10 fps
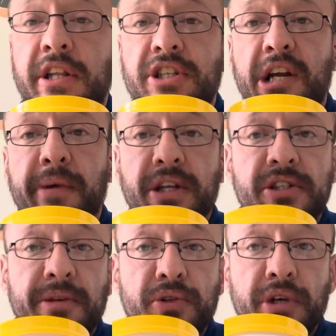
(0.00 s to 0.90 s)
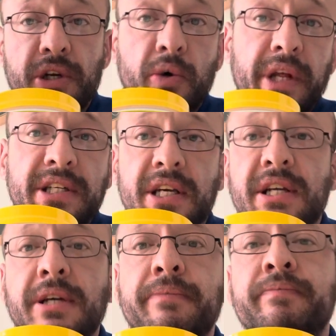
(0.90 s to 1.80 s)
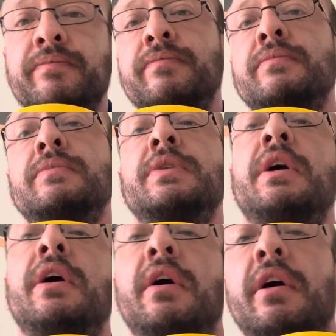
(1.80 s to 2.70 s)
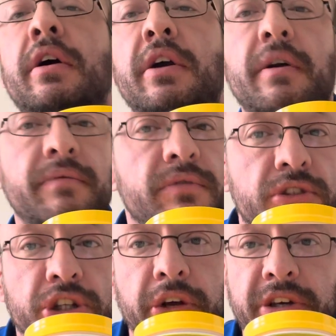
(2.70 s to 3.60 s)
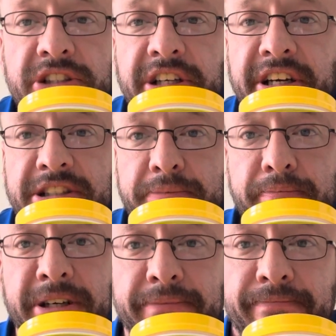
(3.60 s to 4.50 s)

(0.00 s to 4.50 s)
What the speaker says: the jelly beans, because I'm intrigued to know what that tastes like. Okay, enjoy the rest of your day, guys. Bye.